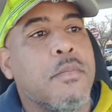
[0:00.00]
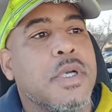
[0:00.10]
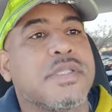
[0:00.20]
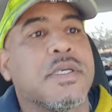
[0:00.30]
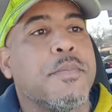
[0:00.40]

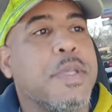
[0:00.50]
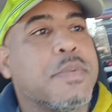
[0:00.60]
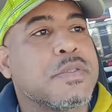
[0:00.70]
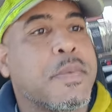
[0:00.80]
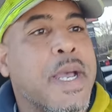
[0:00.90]
But some
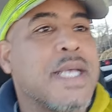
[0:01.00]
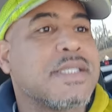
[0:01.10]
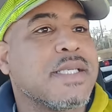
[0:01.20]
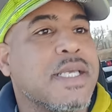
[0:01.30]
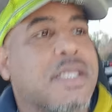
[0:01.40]
people's
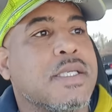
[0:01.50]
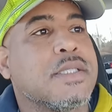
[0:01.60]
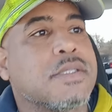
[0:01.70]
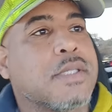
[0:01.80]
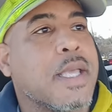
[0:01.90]
mindset
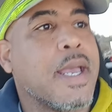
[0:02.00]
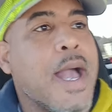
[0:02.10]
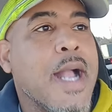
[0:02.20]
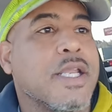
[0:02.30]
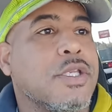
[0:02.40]
is that
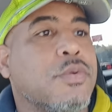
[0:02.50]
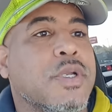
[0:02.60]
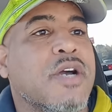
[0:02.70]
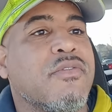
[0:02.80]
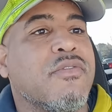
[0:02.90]
I can do
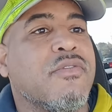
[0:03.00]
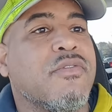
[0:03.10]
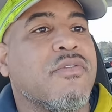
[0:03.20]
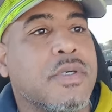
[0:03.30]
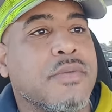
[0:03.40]
whatever,
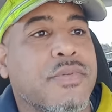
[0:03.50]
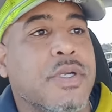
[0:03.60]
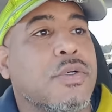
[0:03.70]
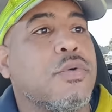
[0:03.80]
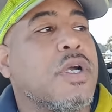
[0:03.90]
whenever, in
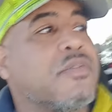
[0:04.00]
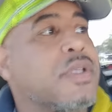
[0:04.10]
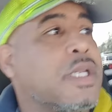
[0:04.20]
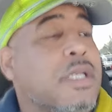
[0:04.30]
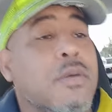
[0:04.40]
front of whoever,
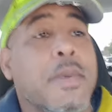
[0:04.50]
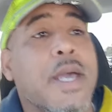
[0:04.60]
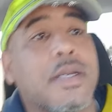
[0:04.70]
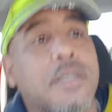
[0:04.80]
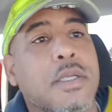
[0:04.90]
and it don't
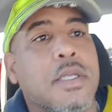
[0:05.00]
matter.